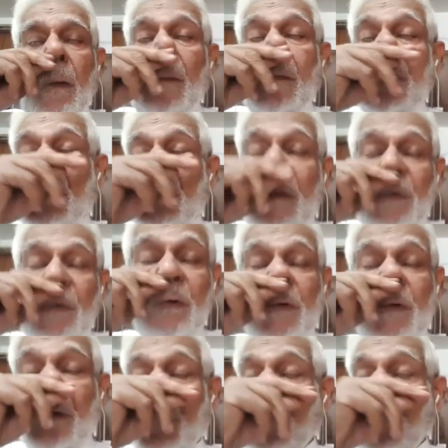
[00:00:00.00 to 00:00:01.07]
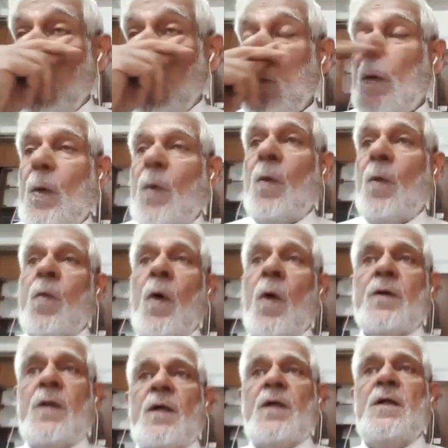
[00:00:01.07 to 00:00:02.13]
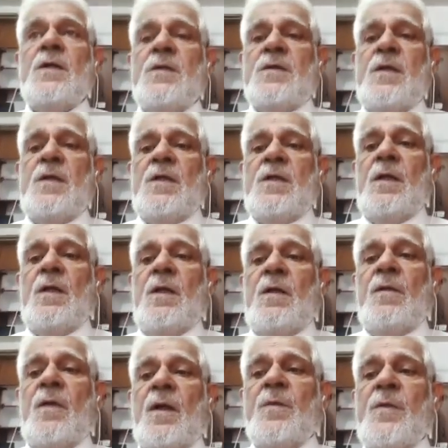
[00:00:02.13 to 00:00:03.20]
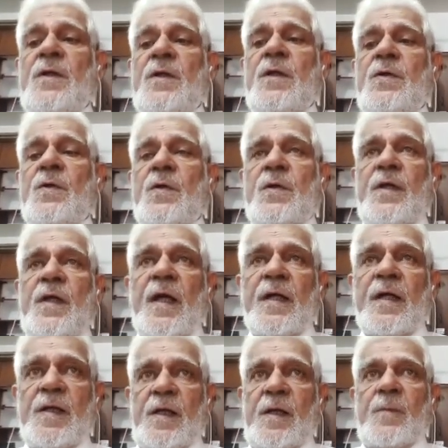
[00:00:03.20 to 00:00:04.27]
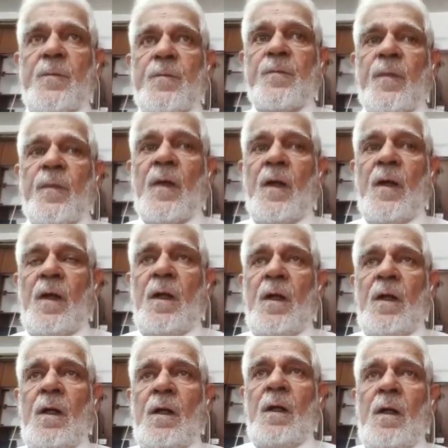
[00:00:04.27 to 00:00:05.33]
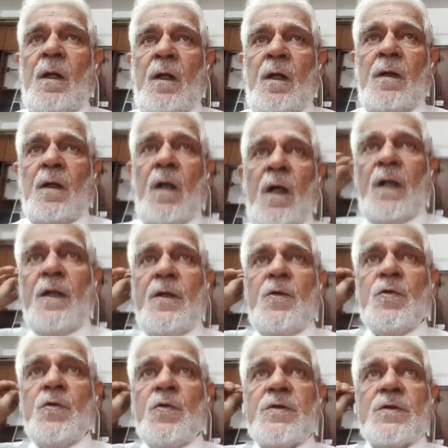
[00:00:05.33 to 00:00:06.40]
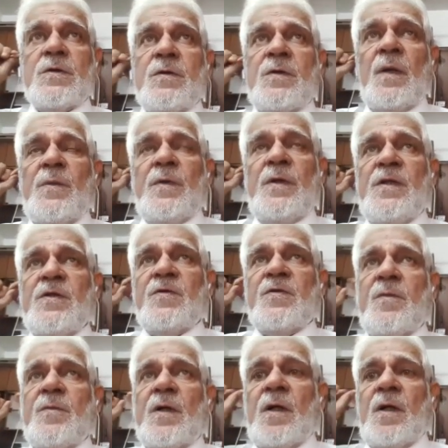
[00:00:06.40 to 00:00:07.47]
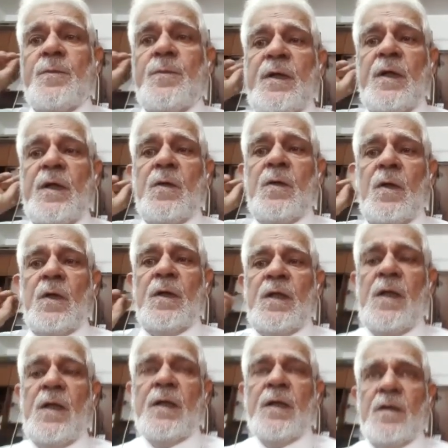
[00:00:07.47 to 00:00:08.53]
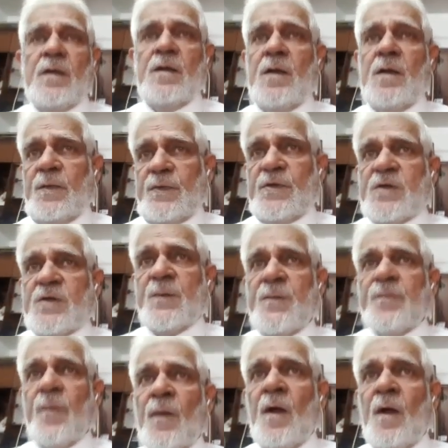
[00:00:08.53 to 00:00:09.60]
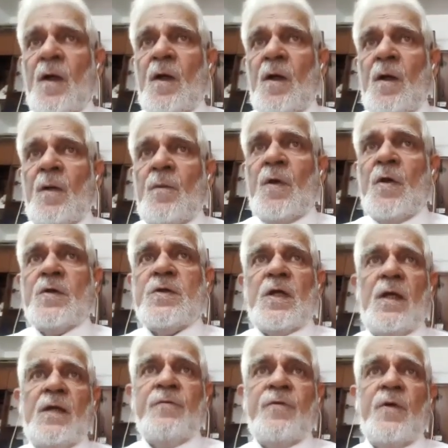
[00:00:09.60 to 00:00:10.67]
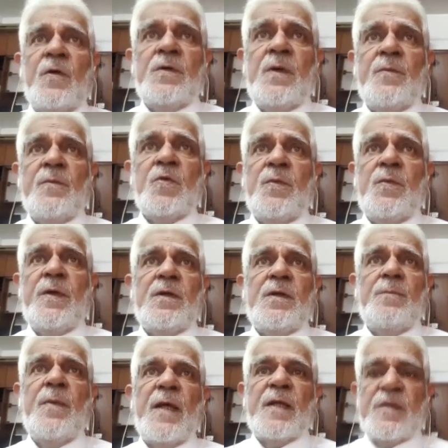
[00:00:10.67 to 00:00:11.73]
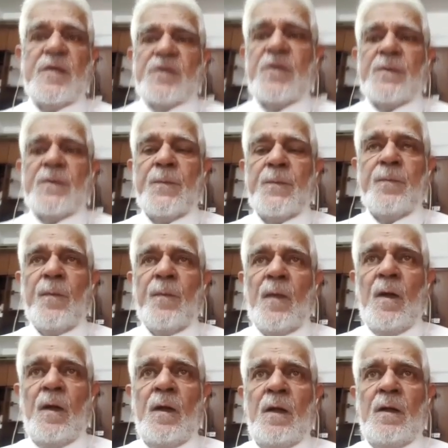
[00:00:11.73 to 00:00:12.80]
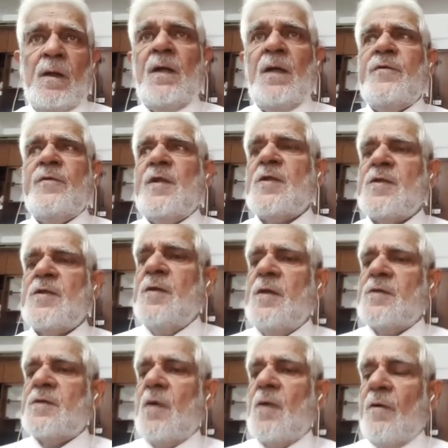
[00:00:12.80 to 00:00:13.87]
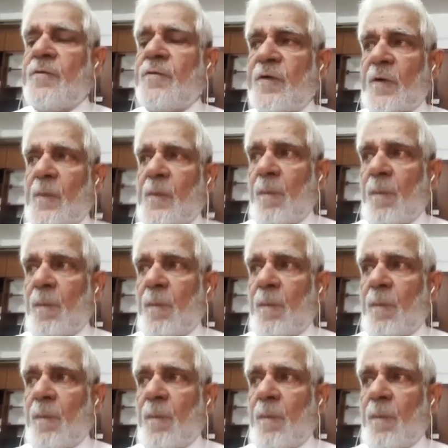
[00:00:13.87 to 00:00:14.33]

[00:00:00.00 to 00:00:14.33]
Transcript: So you should know what is the remedy you're getting. Now, I use remedies from a company called Healing Herbs because I found them to be the best. And I've tested this often.